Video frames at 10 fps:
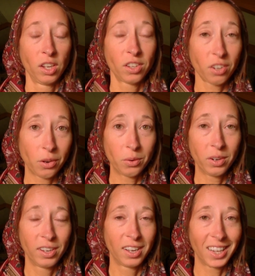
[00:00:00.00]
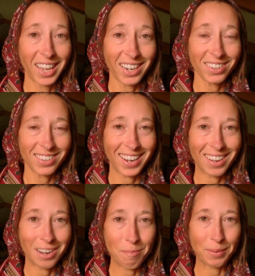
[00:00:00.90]
So let us
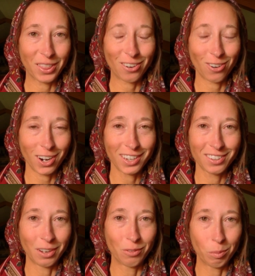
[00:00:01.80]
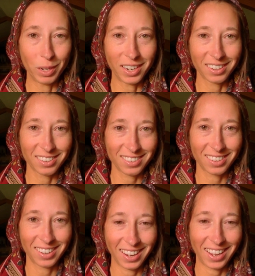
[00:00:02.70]
take up the cross of obedience
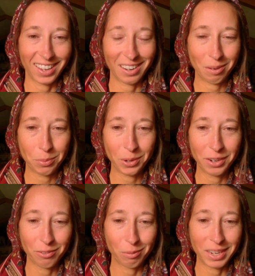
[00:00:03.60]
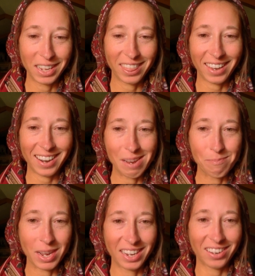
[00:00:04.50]
and pray for me that I
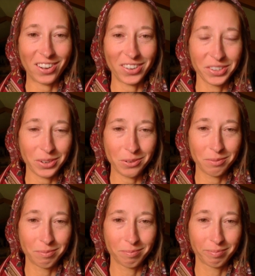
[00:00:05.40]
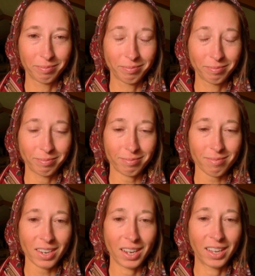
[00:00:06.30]
might also.
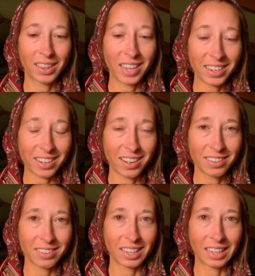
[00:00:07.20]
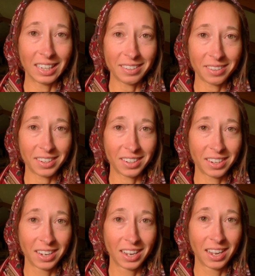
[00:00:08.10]
Let us
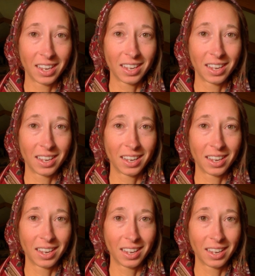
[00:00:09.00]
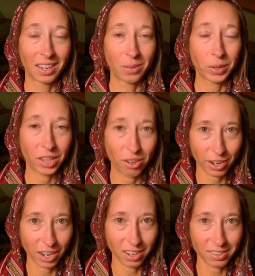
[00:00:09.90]
listen with
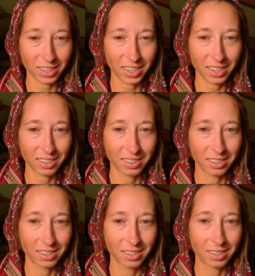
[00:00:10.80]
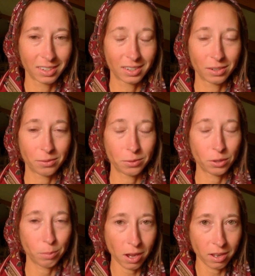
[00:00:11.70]
curiosity,
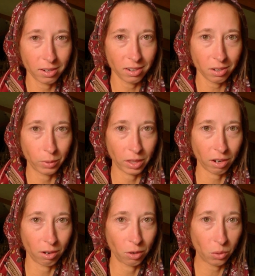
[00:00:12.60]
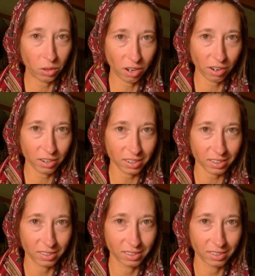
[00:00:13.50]
respond with our whole heart,